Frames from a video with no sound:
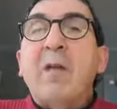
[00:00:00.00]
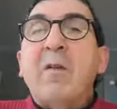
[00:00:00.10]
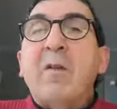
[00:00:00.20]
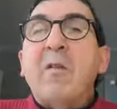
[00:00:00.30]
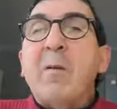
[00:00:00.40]

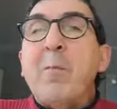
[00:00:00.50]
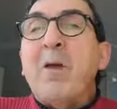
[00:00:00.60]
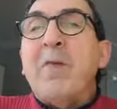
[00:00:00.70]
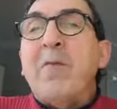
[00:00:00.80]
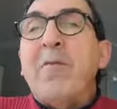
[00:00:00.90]
Doesn't it
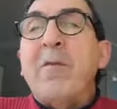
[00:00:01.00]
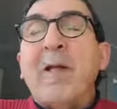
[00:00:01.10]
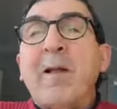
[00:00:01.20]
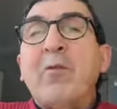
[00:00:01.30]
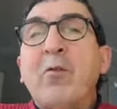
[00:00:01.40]
make you
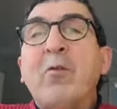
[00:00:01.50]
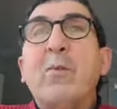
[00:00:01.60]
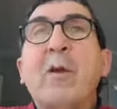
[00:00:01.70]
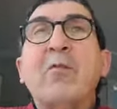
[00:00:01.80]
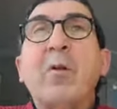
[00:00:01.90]
feel extra
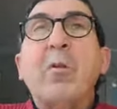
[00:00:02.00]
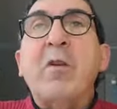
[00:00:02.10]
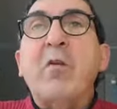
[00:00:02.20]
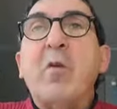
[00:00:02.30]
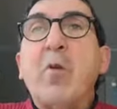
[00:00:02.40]
special
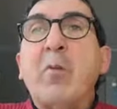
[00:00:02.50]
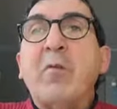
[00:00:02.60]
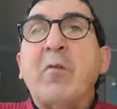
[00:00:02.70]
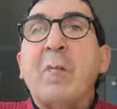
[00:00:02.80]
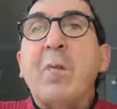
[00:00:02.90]
when you know
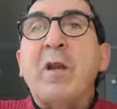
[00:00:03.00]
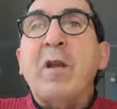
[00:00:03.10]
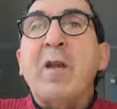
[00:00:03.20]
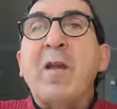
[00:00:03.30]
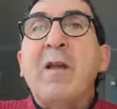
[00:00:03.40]

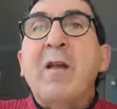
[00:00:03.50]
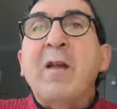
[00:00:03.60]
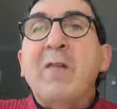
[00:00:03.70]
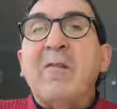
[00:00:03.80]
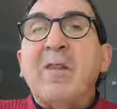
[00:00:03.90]
somebody
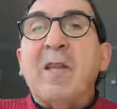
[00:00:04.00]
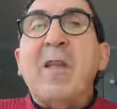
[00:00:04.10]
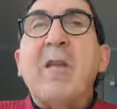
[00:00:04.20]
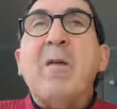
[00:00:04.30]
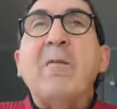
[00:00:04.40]
is
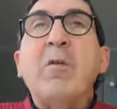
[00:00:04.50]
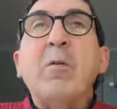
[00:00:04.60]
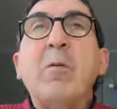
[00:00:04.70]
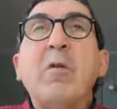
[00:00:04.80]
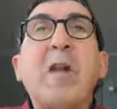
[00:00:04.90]
thinking of
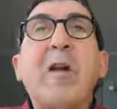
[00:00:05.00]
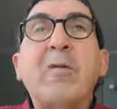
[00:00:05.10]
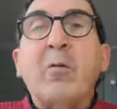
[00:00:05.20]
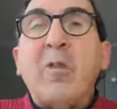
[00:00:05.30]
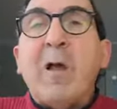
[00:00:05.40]
you? They
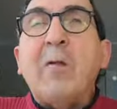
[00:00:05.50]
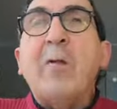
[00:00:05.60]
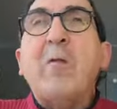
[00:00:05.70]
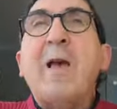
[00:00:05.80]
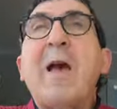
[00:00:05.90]
either tell
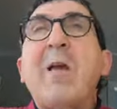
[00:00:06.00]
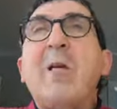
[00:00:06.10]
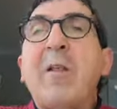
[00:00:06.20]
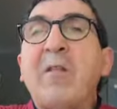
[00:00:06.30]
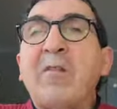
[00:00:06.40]
you that
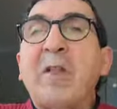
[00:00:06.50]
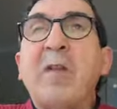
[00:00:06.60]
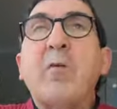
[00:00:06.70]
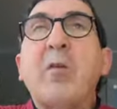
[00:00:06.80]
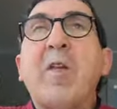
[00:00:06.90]
or they
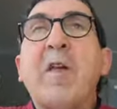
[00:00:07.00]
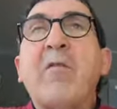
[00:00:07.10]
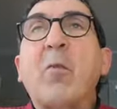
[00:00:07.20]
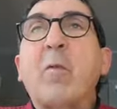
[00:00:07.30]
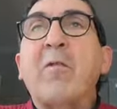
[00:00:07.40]
send you a
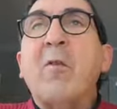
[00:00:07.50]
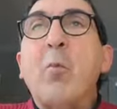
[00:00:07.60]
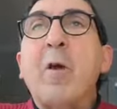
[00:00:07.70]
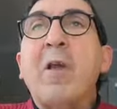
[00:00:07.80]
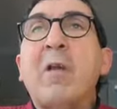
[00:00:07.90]
gift or in
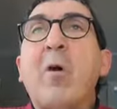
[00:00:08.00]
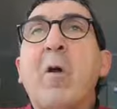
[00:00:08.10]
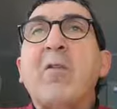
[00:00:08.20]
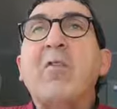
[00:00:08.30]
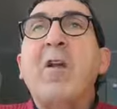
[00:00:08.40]
some way
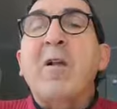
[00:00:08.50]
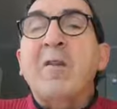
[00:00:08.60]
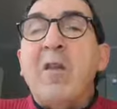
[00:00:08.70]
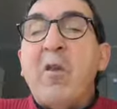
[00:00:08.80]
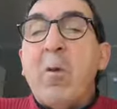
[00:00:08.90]
acknowledge
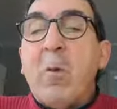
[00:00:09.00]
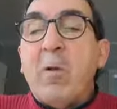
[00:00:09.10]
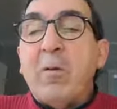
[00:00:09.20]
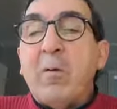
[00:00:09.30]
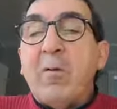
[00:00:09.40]
that you're
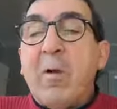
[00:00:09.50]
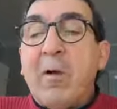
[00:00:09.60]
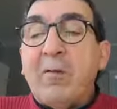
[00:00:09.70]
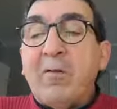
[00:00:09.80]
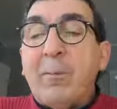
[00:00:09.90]
on their
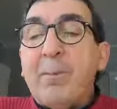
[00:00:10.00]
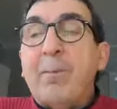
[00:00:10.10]
thoughts.